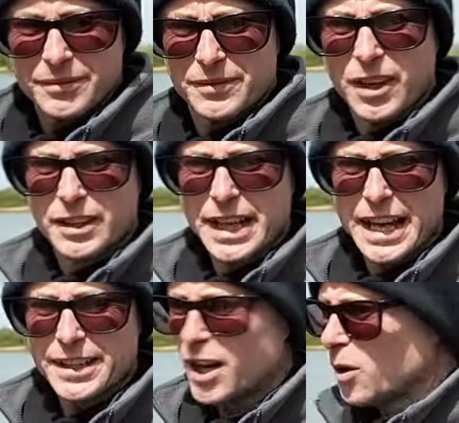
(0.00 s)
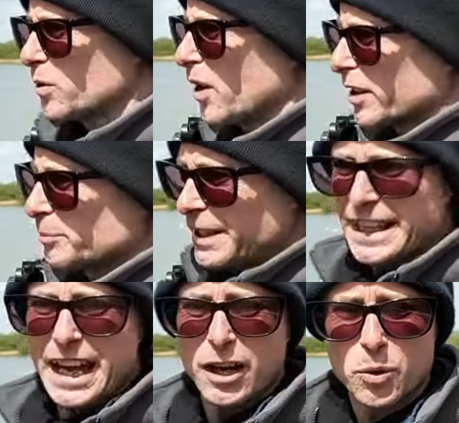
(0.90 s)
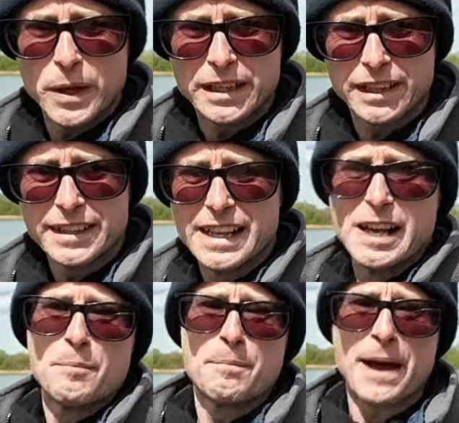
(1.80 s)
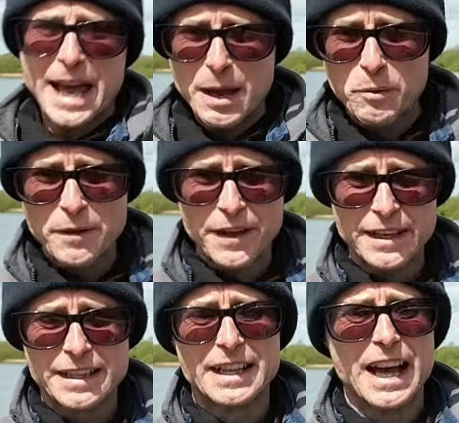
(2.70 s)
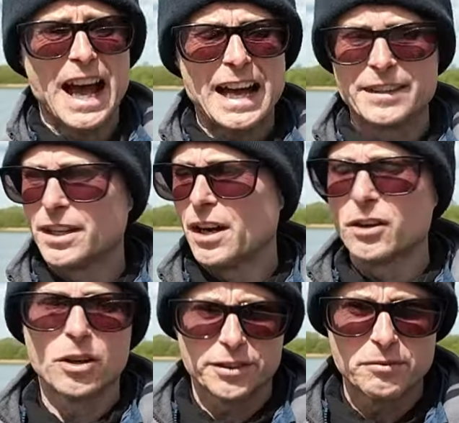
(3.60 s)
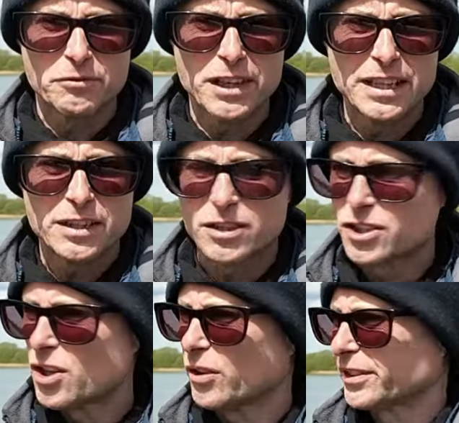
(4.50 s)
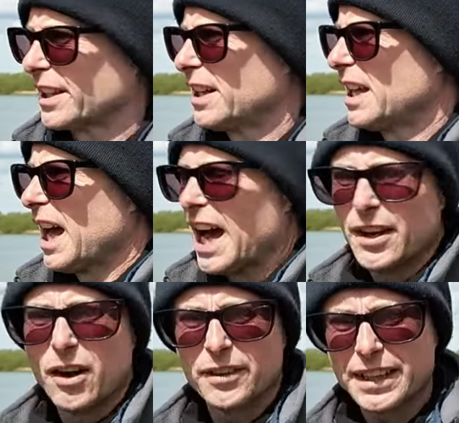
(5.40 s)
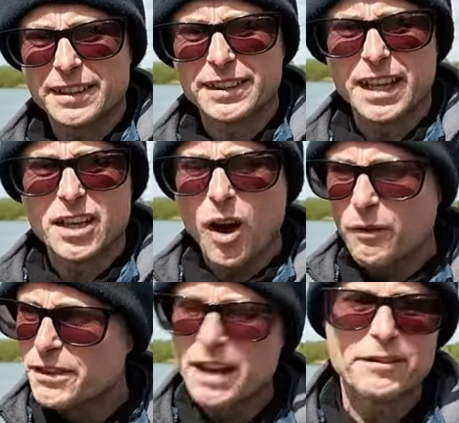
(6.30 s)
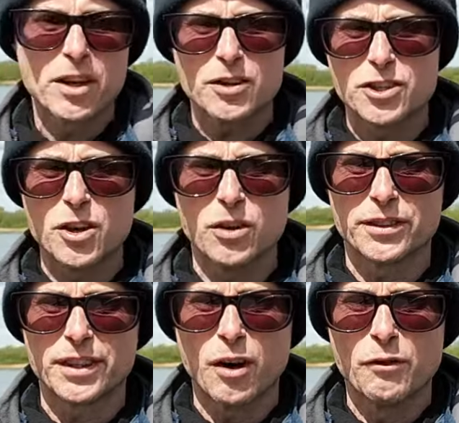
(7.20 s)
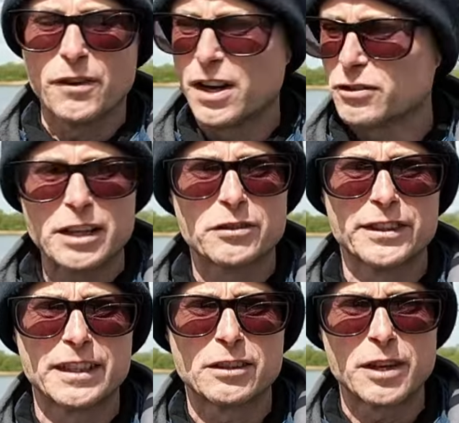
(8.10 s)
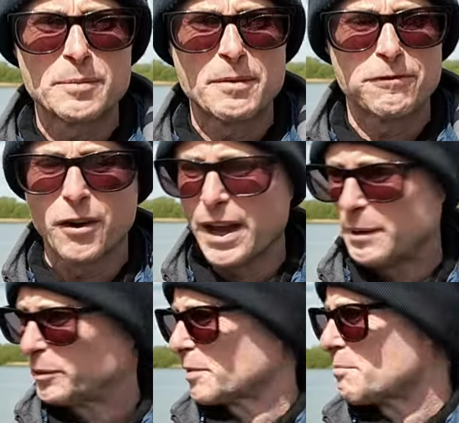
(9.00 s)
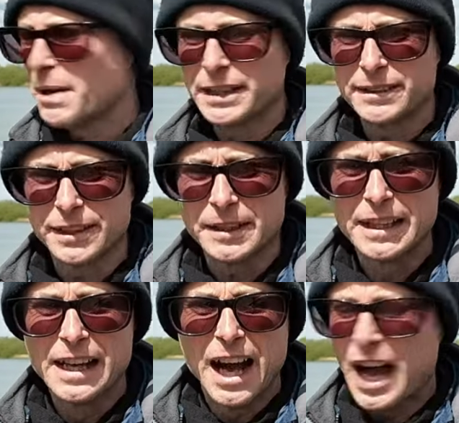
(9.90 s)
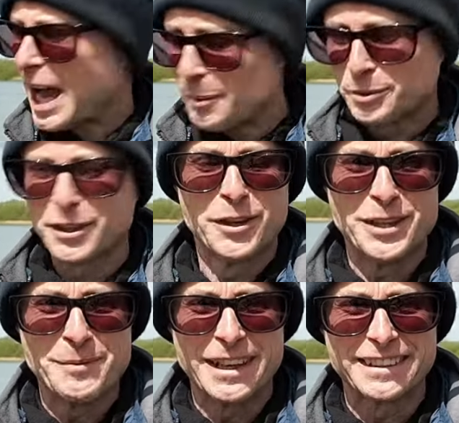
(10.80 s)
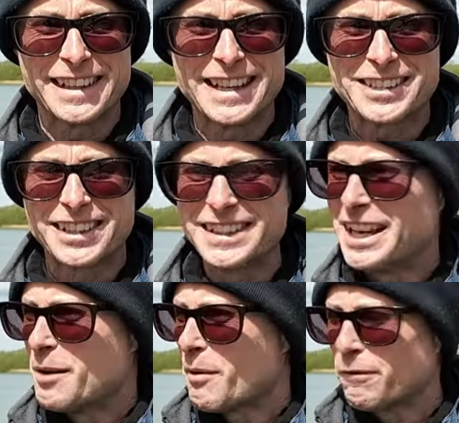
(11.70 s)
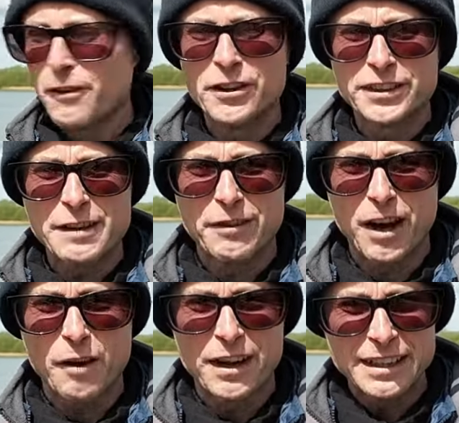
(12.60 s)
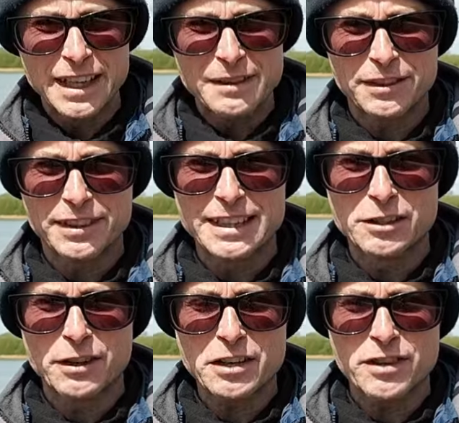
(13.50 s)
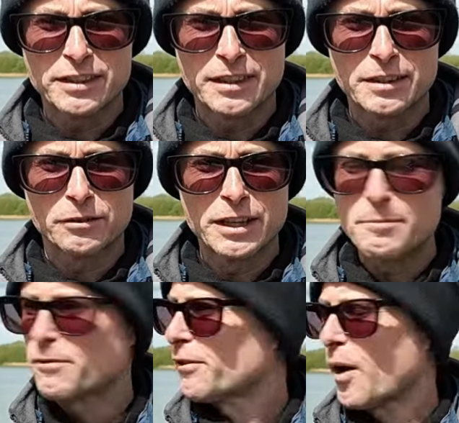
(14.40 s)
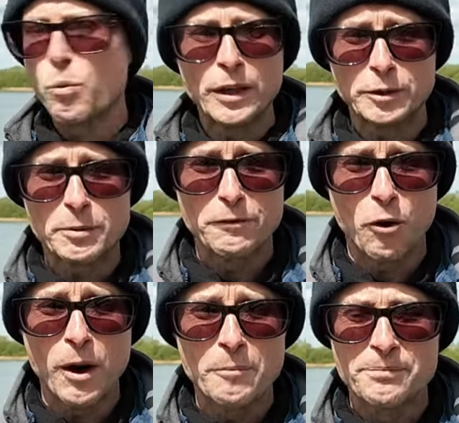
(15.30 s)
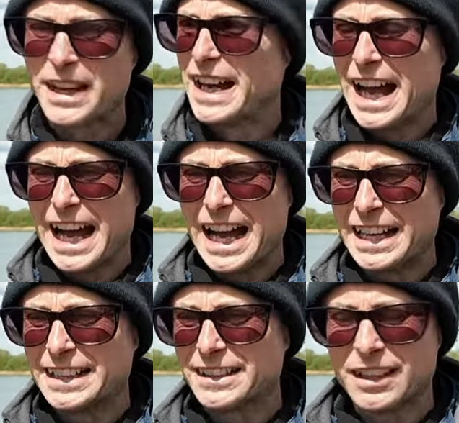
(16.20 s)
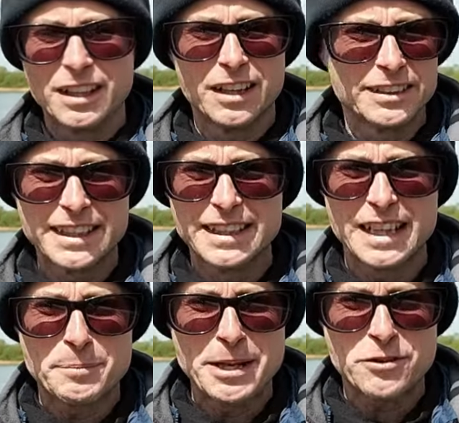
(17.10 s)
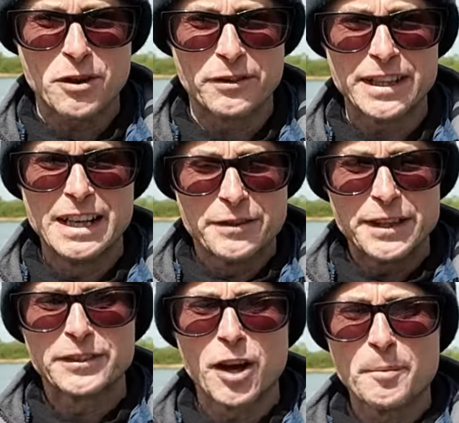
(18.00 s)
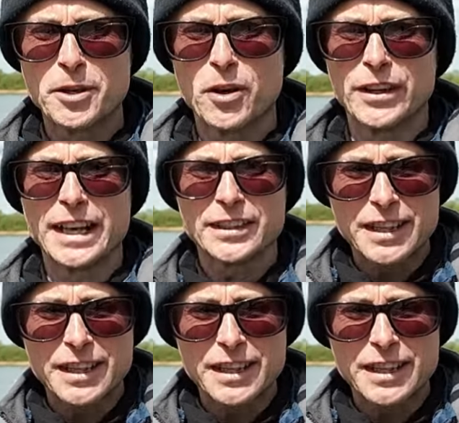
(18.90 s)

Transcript: I could hand hold, I could pick it out quickly, pan with it, and I've got some really good shots. And as I say, I've never got shots of Great Crested Grebe in flight. It was amazing, absolutely amazing actually. My first ever. I've only ever seen Great Crested Grebe fly once before, and I didn't get a picture of it. This time I got it, and I